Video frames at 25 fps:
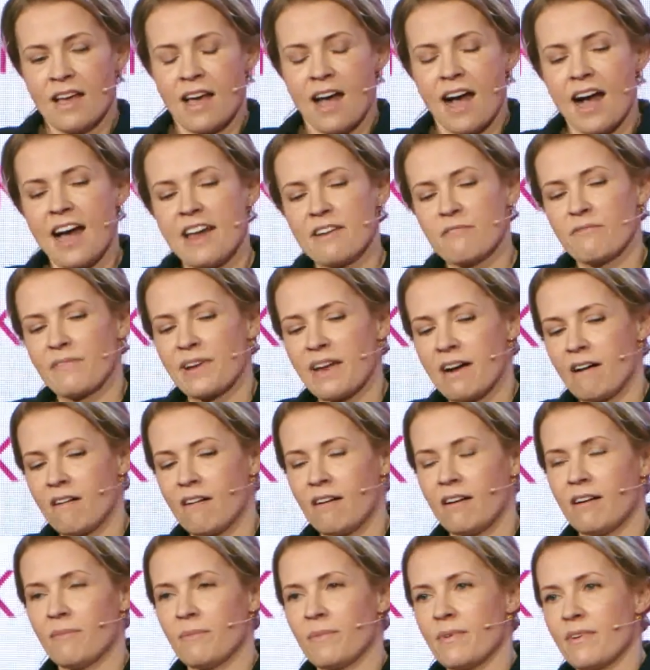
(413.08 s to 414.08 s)
And we
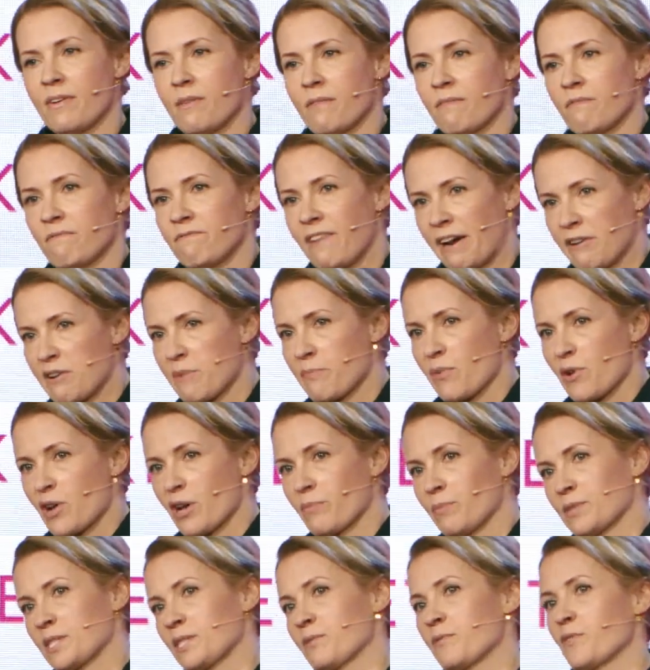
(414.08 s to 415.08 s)
are very
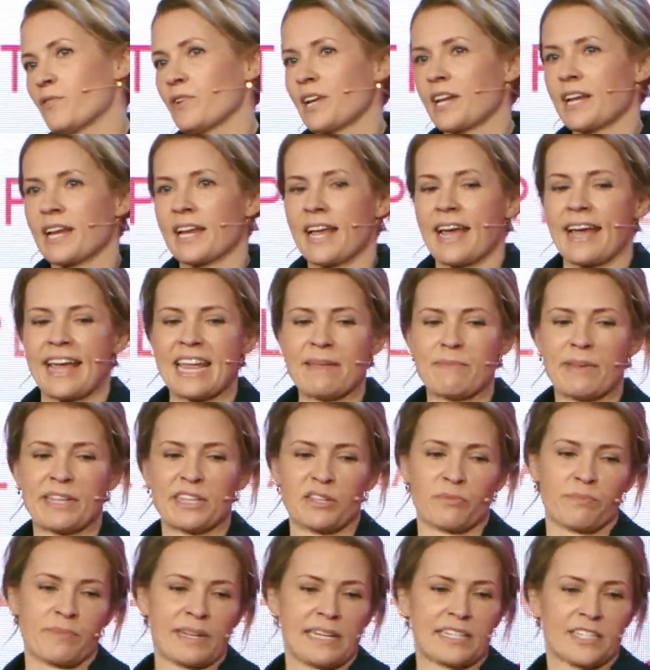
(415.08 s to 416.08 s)
purposefully aiming to
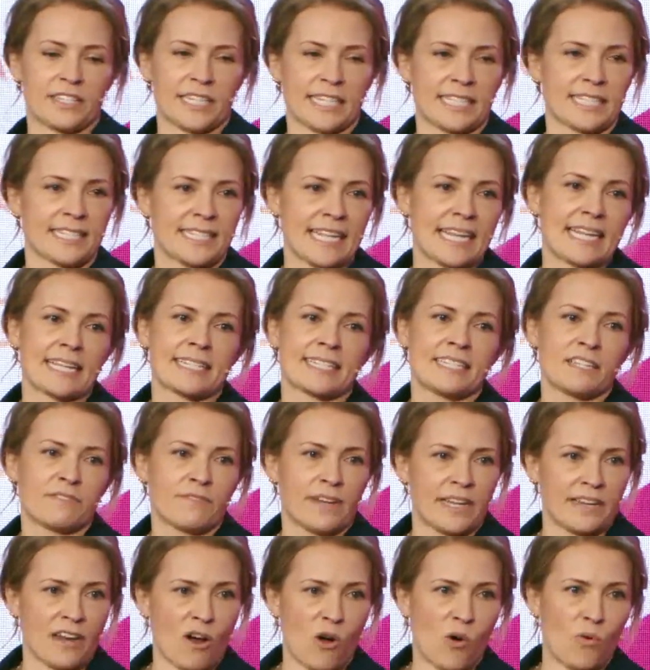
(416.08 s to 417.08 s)
build a distinctive
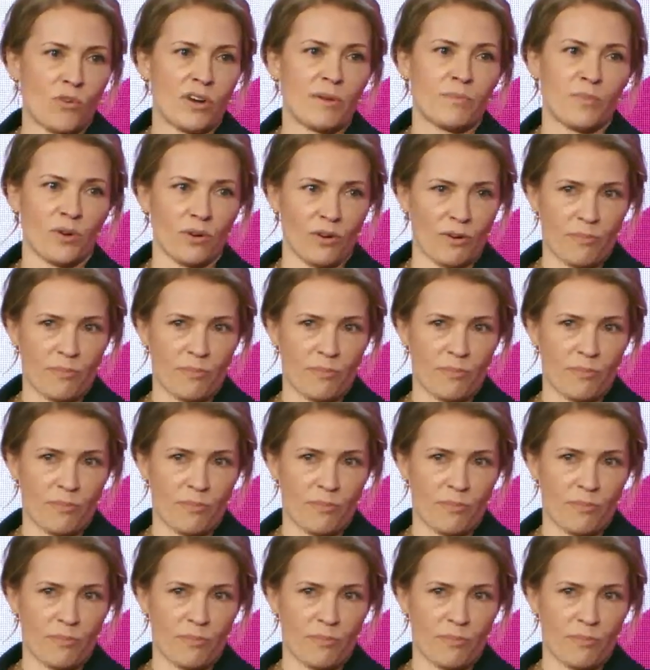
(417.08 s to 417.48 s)
and ownable